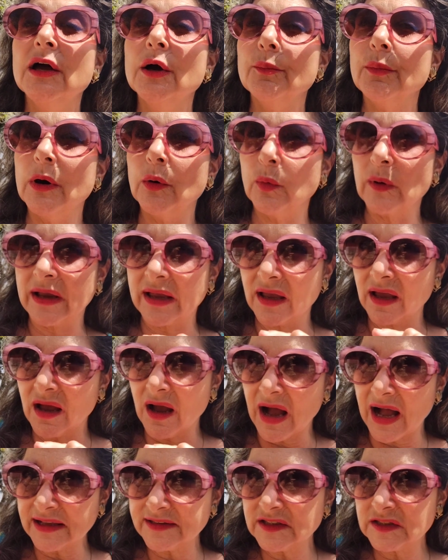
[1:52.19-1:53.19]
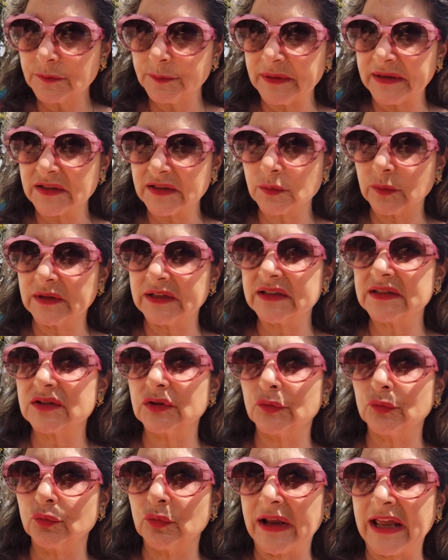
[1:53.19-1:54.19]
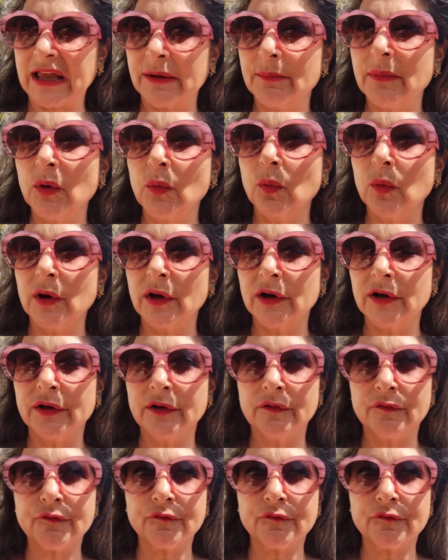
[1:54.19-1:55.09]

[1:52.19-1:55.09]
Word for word: But when God speaks, when it's a Rhema word